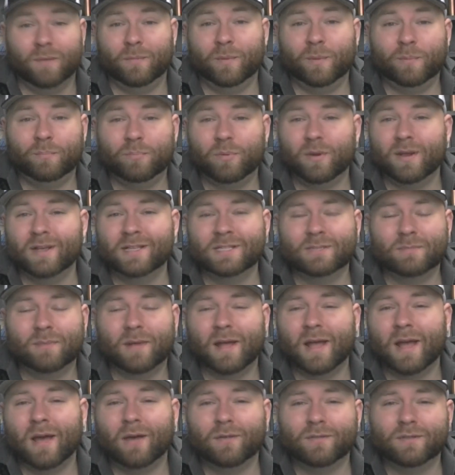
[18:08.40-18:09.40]
impressed
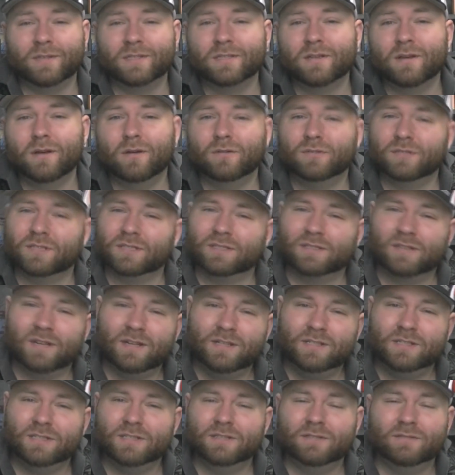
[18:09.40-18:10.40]
by how this goes. It's
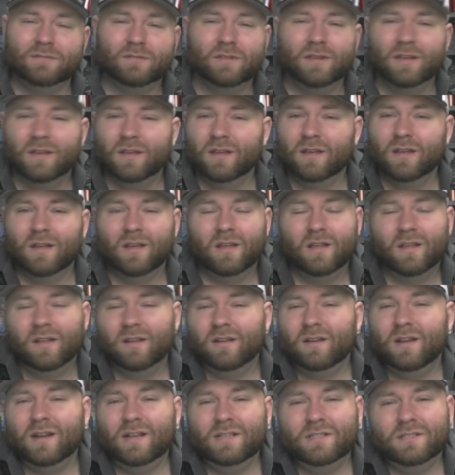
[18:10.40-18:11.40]
nice and
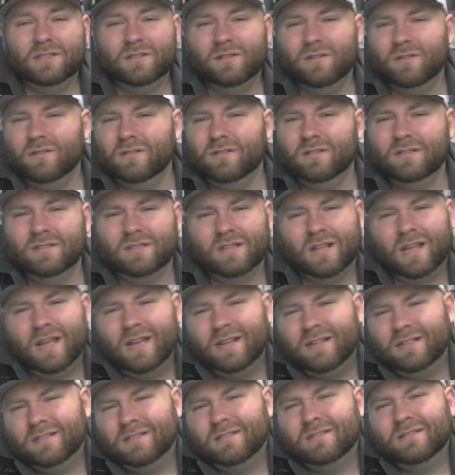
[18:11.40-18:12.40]
good, and it's
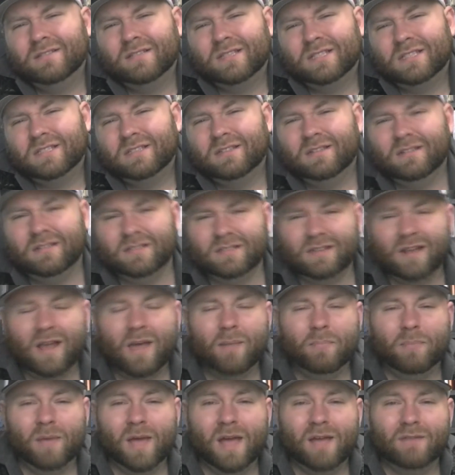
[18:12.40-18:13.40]
light, and it's
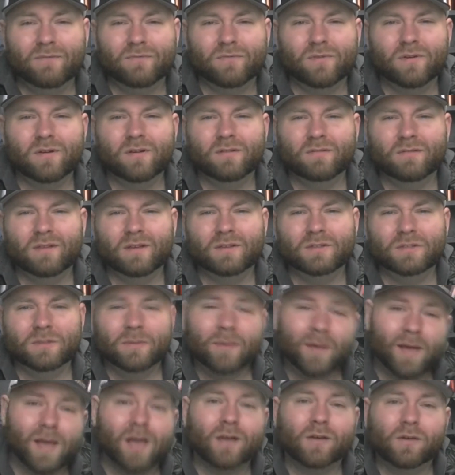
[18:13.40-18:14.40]
not bad for a
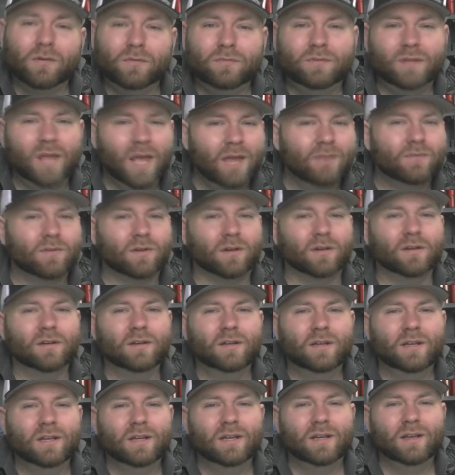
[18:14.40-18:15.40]
tobacco flavor.
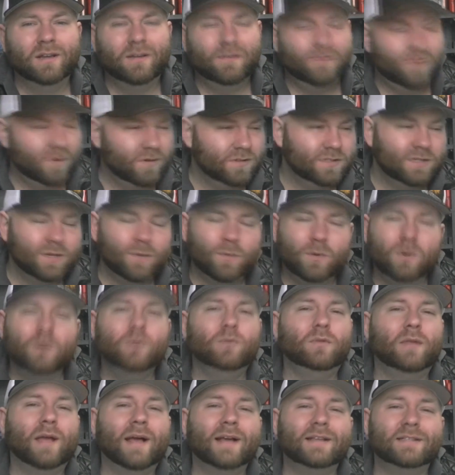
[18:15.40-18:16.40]
If you're someone
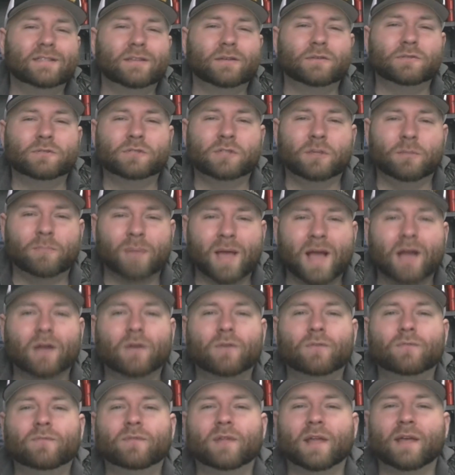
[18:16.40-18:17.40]
who likes those
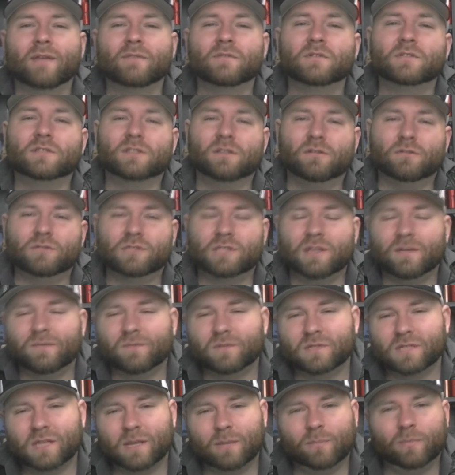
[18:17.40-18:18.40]
tobacco flavors and those
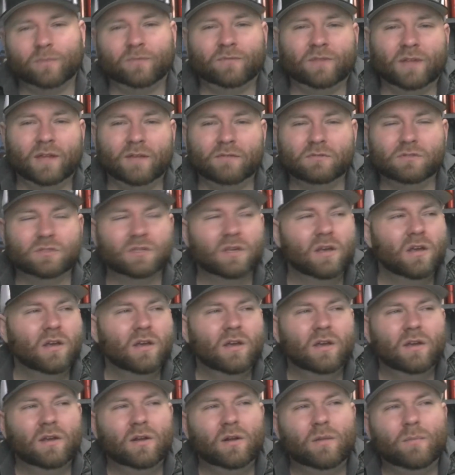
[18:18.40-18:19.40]
different type of flavors,
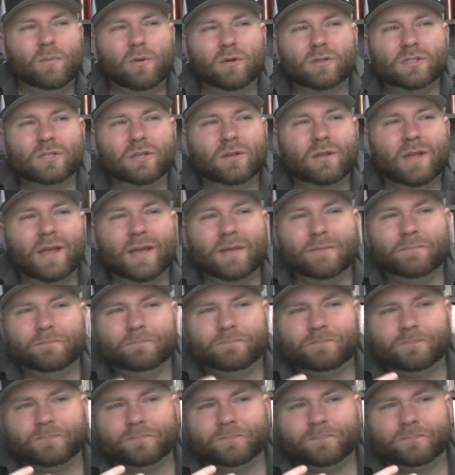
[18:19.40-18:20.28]
no more so like